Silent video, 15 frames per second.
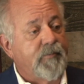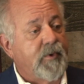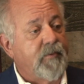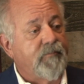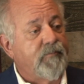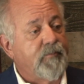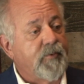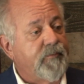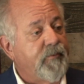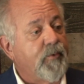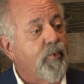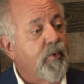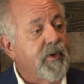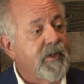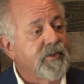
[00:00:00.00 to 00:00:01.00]
you
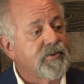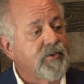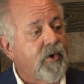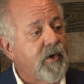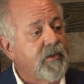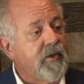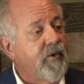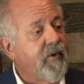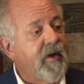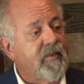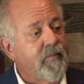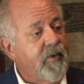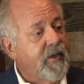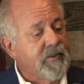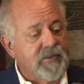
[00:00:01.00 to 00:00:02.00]
want to get started and you don't have
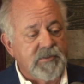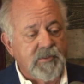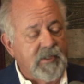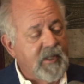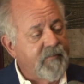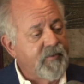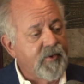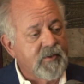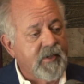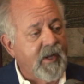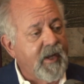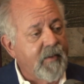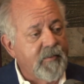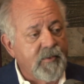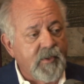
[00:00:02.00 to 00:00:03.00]
the money, just give your
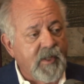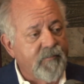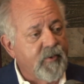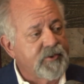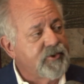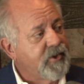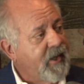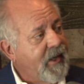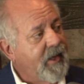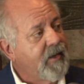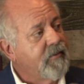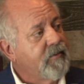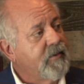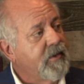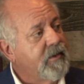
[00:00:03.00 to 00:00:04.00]
time and give what you
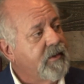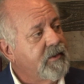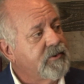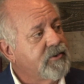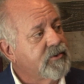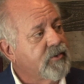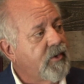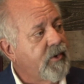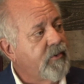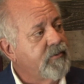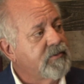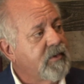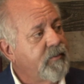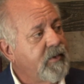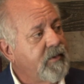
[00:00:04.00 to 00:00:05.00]
can, and it just
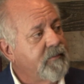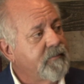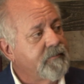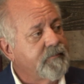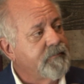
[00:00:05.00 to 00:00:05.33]
grows. I mean,